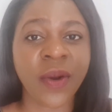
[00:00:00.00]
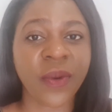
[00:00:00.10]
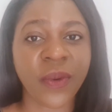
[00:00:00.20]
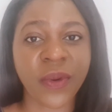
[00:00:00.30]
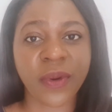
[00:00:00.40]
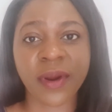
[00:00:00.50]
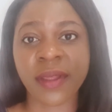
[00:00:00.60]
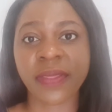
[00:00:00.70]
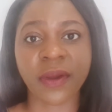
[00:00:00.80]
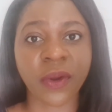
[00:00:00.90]

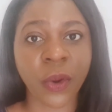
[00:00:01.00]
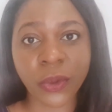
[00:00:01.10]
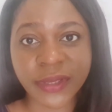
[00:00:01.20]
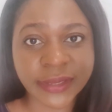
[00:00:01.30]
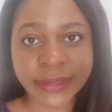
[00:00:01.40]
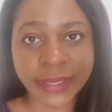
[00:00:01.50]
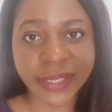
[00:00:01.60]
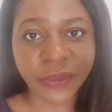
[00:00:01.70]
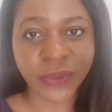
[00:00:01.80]
or the coldest day in